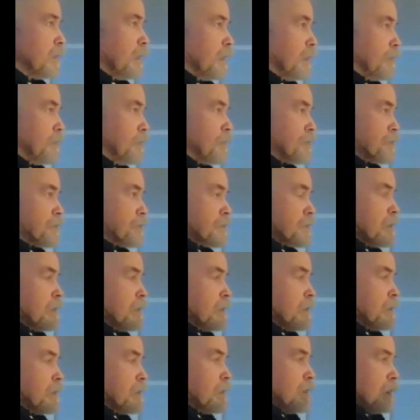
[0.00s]
And this
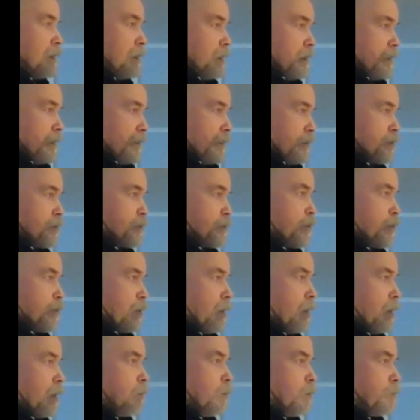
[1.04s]

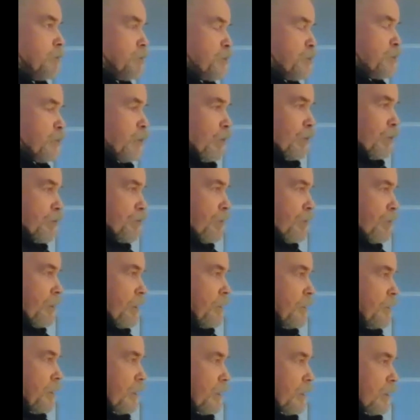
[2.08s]
problem is
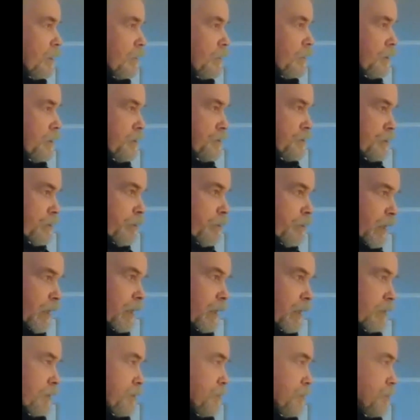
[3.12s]
portrayed now as a
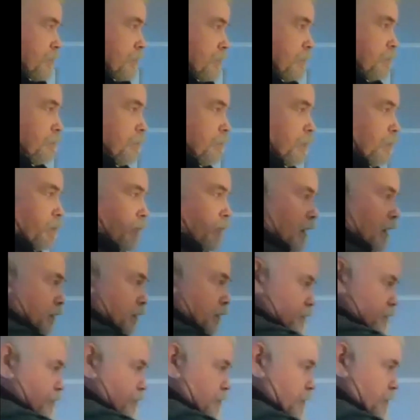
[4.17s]
balance
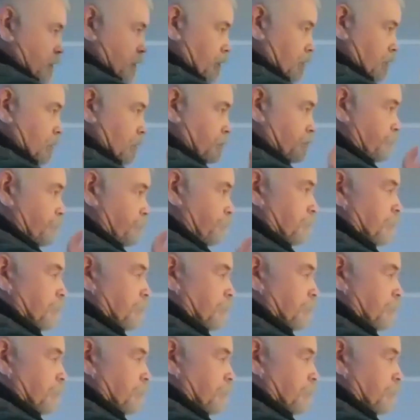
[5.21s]
scale,